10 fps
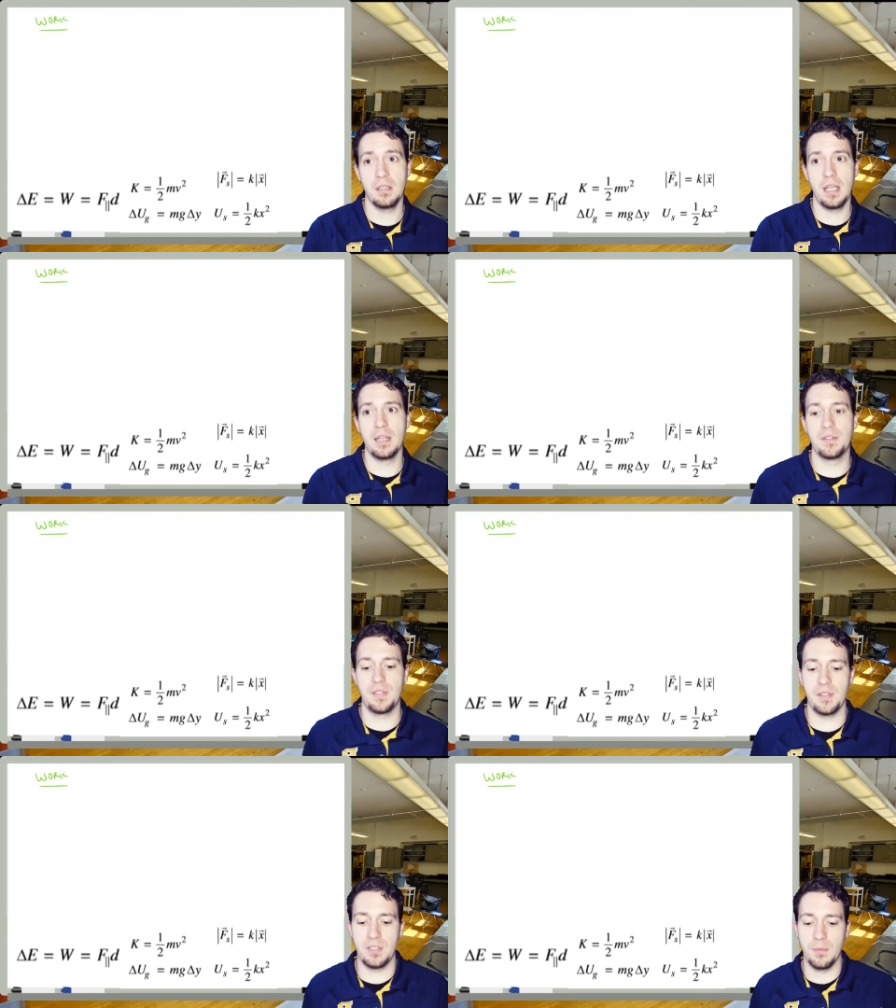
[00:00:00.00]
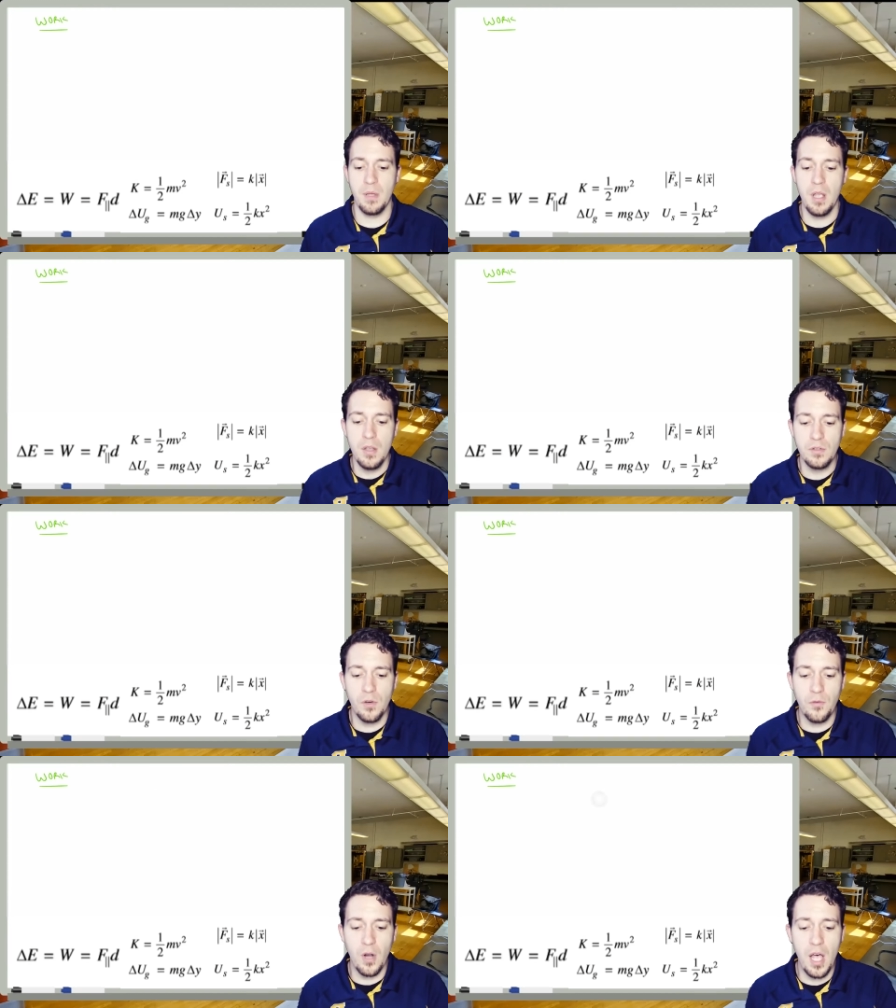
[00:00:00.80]
in a system. So
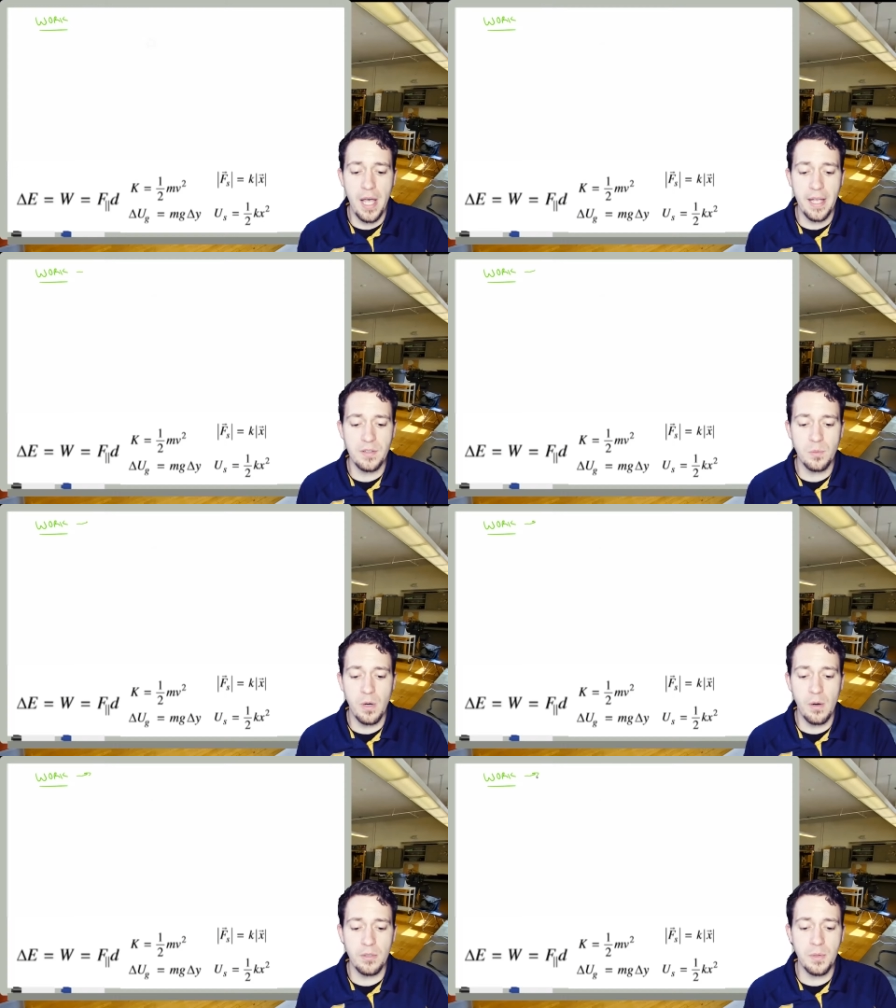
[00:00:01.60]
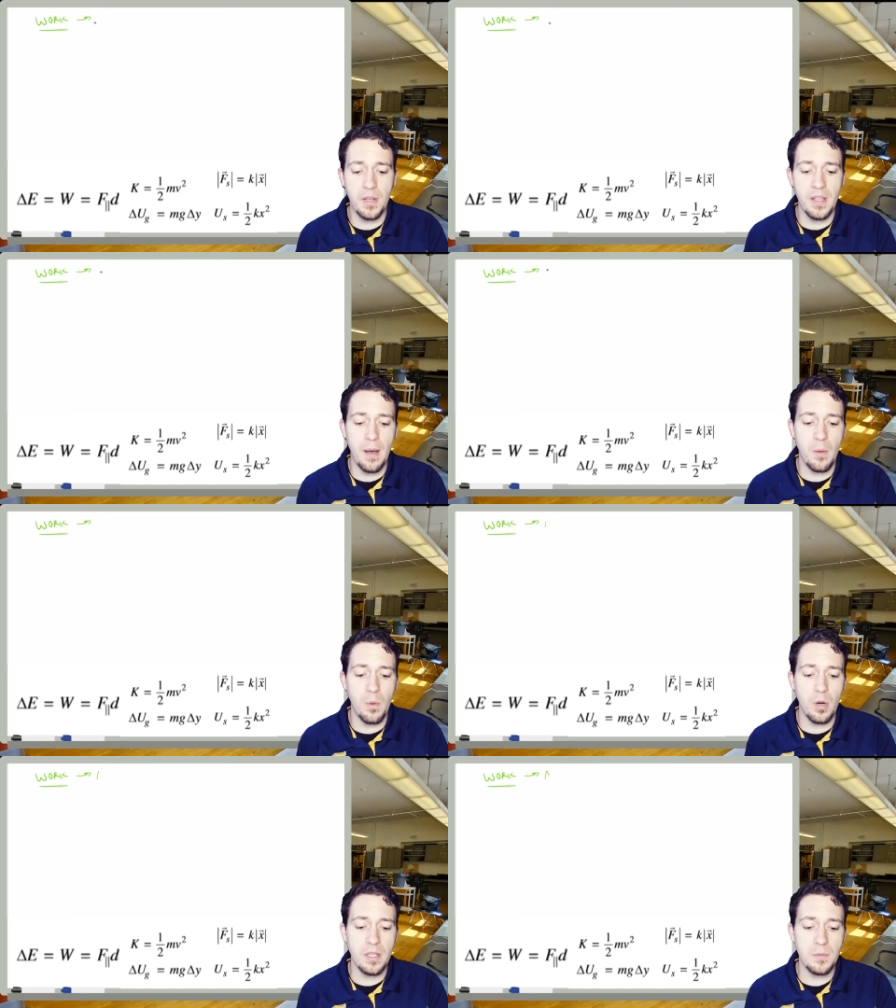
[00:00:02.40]
for us, we always want to think about
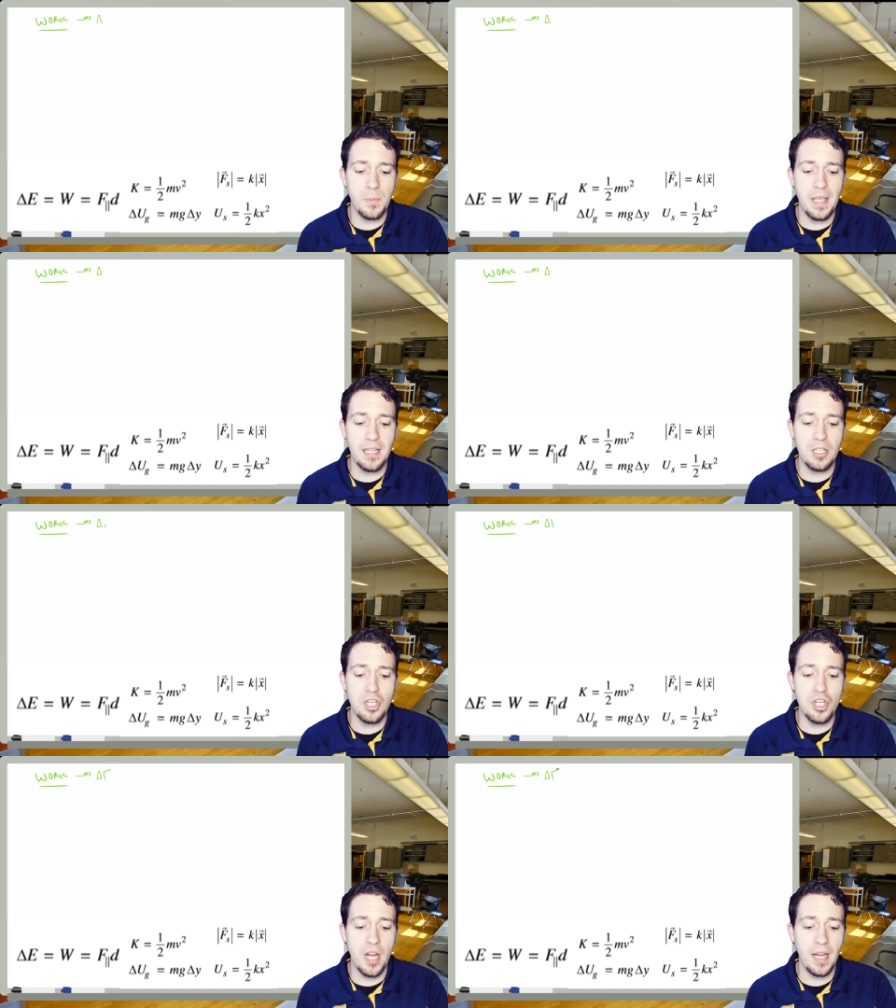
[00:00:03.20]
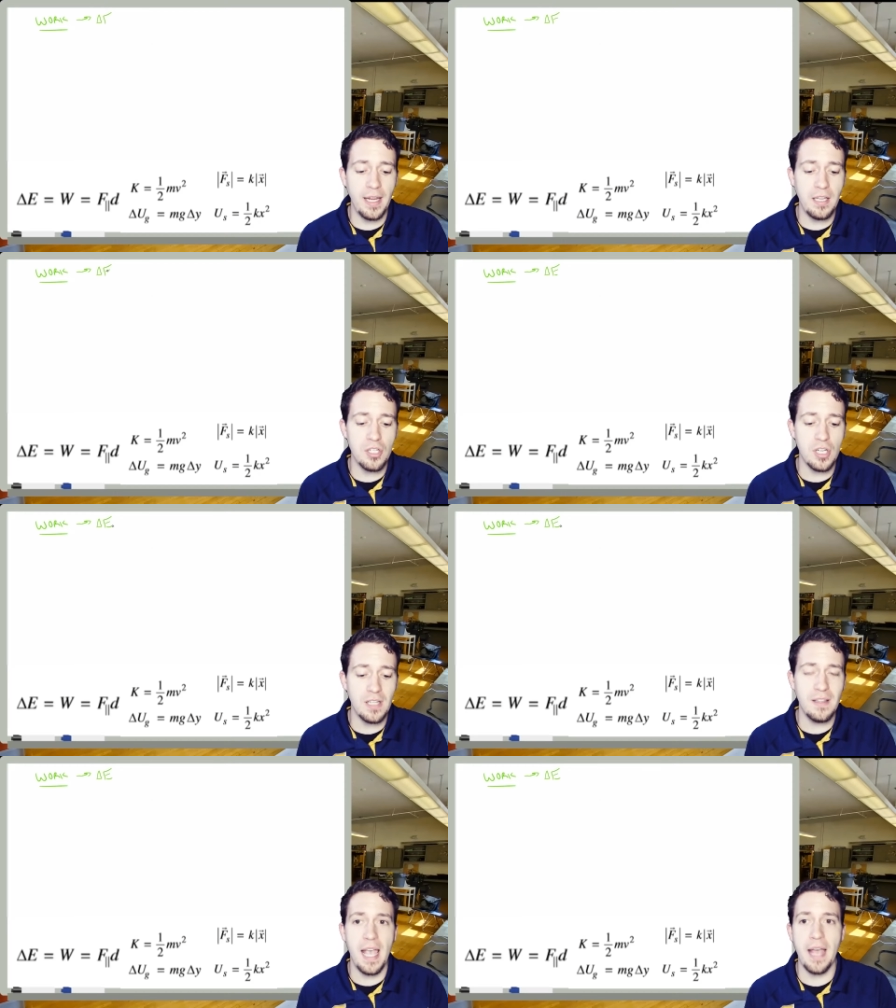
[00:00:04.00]
work as being
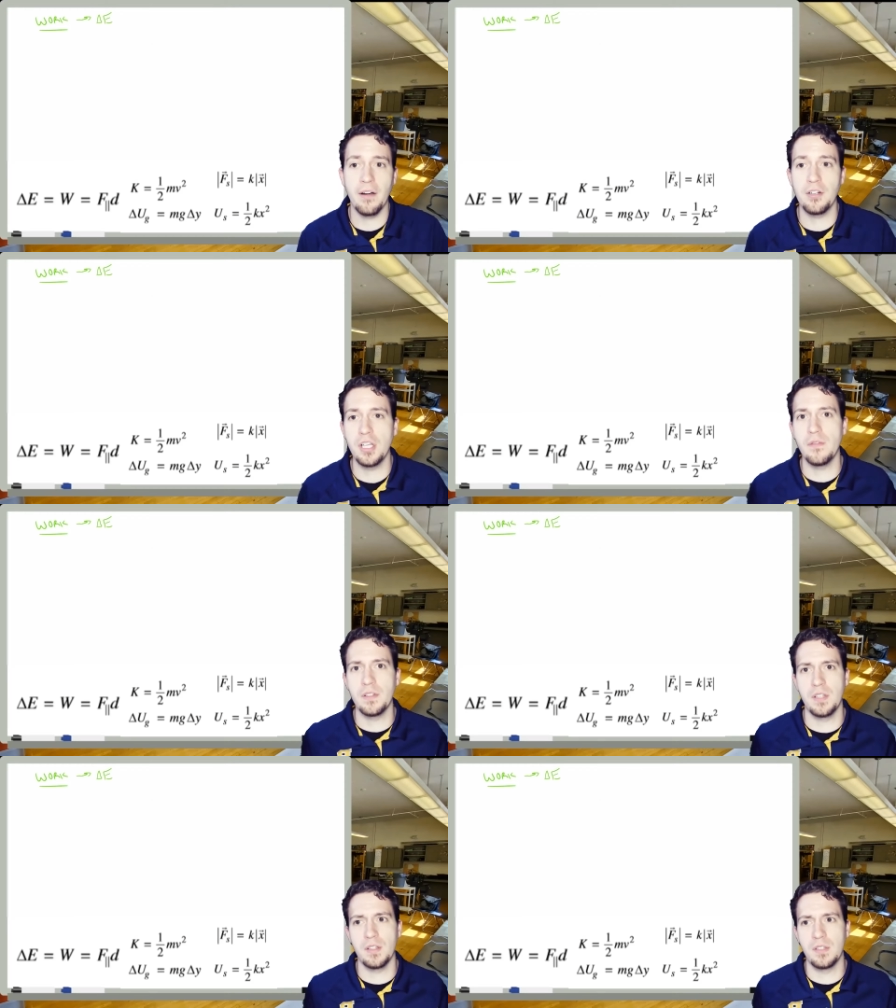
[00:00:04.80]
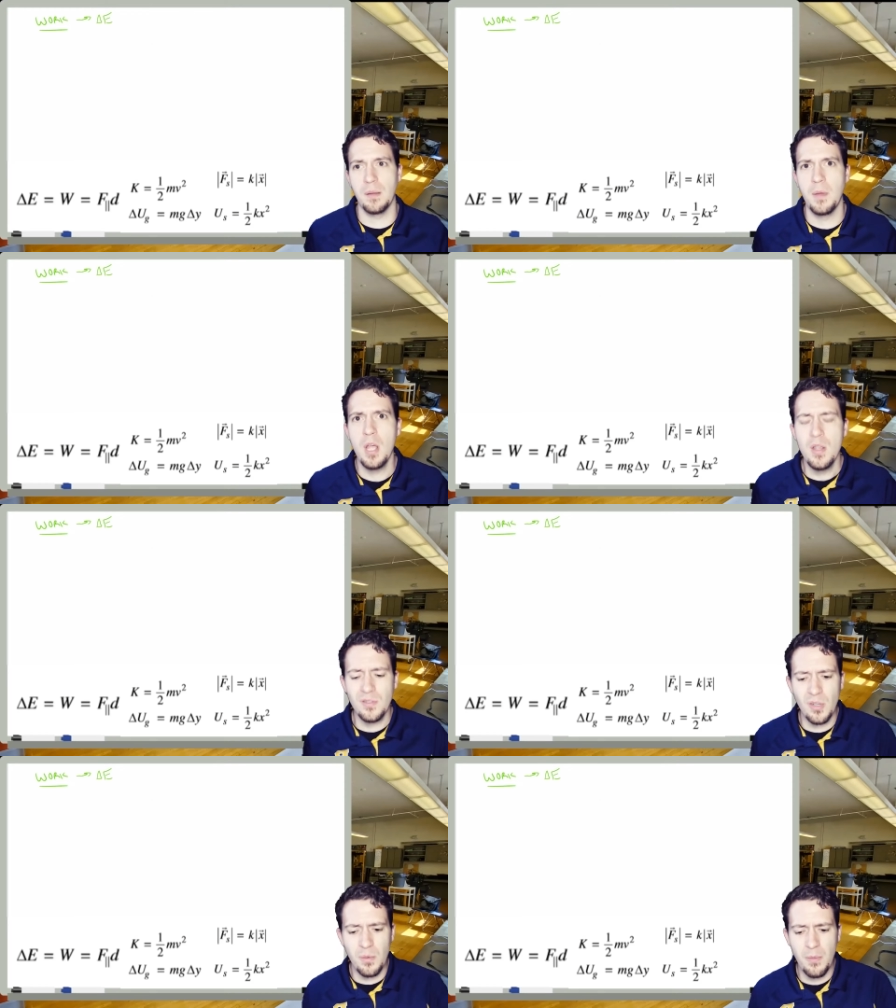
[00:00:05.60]
changing the energy of a system.
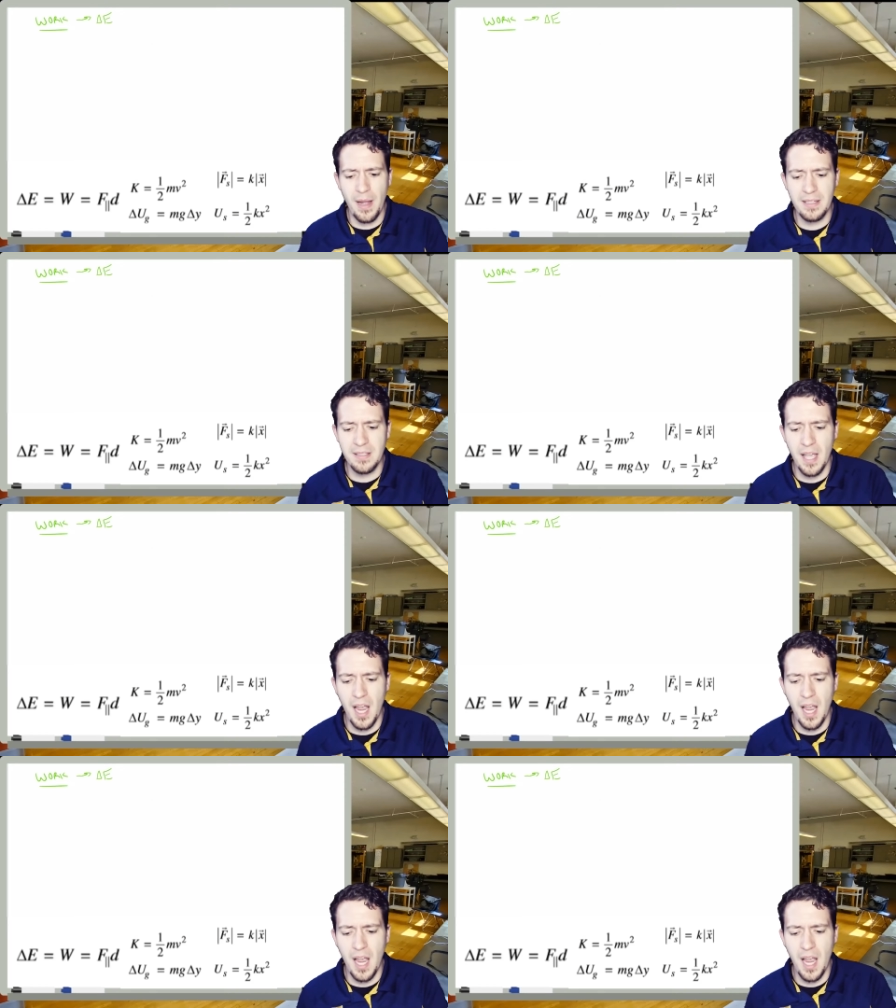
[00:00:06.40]
Some of you might say,